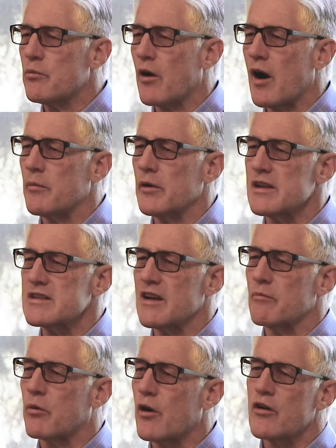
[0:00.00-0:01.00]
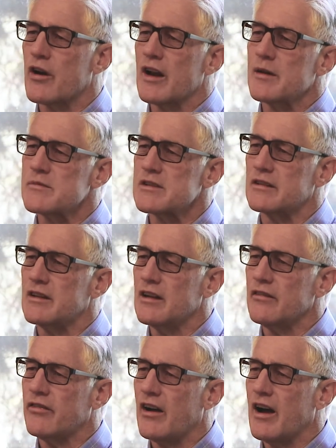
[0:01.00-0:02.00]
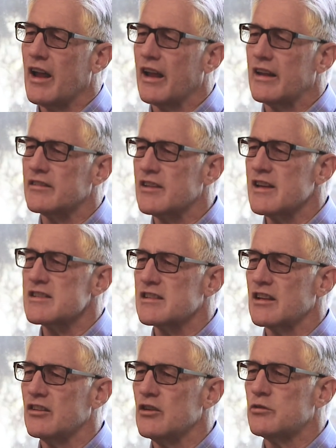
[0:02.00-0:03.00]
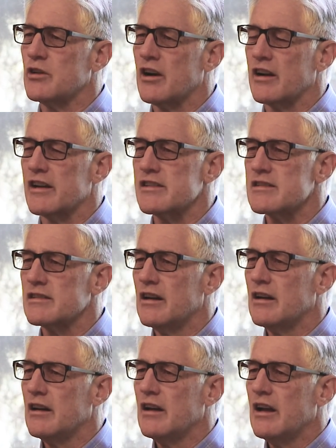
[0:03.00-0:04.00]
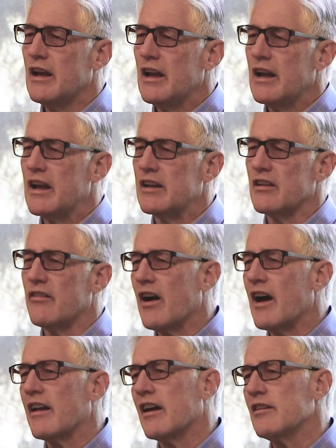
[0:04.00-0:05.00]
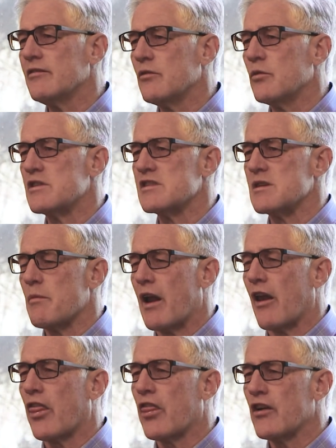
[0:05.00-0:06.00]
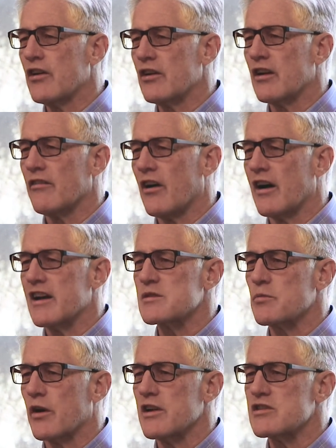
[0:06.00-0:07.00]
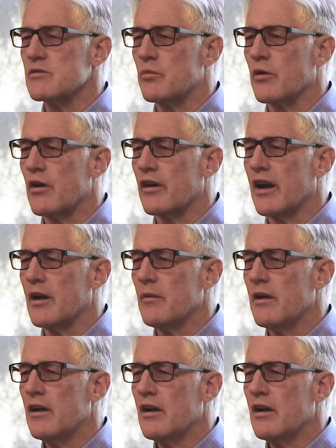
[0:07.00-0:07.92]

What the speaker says: properties have programs identifying and testing new targets. In Nevada, which is about a third of our exploration program,